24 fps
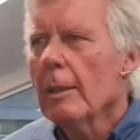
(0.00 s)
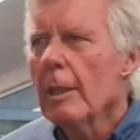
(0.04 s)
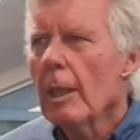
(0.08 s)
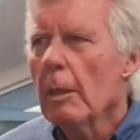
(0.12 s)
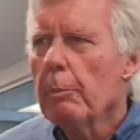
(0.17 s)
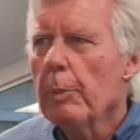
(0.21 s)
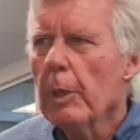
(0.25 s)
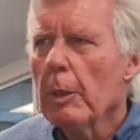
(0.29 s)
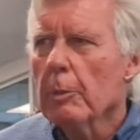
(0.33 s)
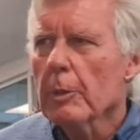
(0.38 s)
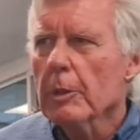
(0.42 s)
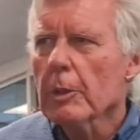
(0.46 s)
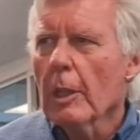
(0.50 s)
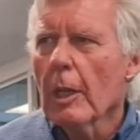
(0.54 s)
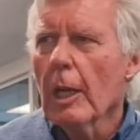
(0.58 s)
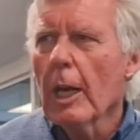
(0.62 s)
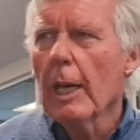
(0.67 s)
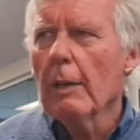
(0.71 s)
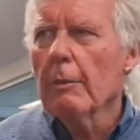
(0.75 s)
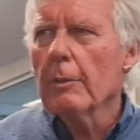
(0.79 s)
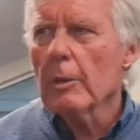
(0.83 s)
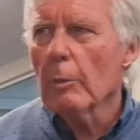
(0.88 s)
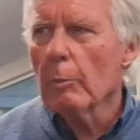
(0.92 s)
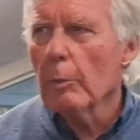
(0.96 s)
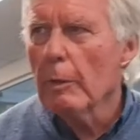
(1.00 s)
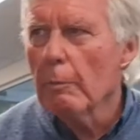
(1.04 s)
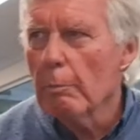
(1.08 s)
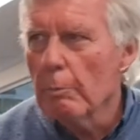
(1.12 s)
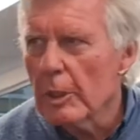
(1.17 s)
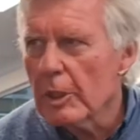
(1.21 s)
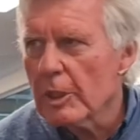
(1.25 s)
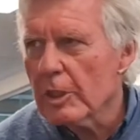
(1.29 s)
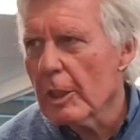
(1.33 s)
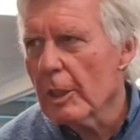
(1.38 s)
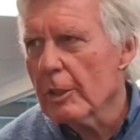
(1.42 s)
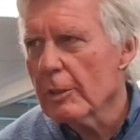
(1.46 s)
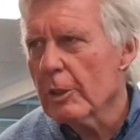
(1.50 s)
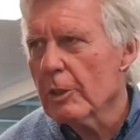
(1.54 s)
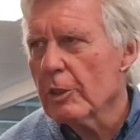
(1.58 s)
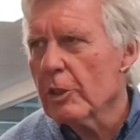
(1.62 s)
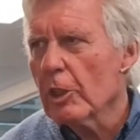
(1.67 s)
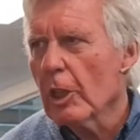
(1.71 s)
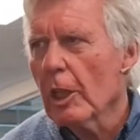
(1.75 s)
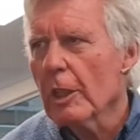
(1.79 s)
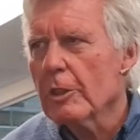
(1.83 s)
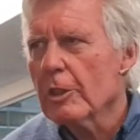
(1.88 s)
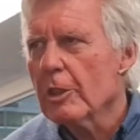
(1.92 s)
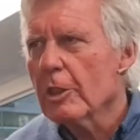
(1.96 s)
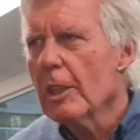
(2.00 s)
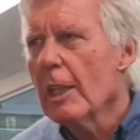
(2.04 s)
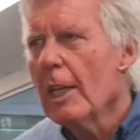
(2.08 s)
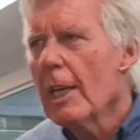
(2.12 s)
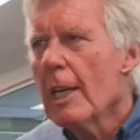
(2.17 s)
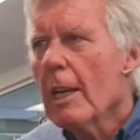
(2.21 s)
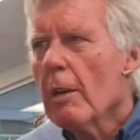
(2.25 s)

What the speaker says: in people's lives. And we've missed it as a church.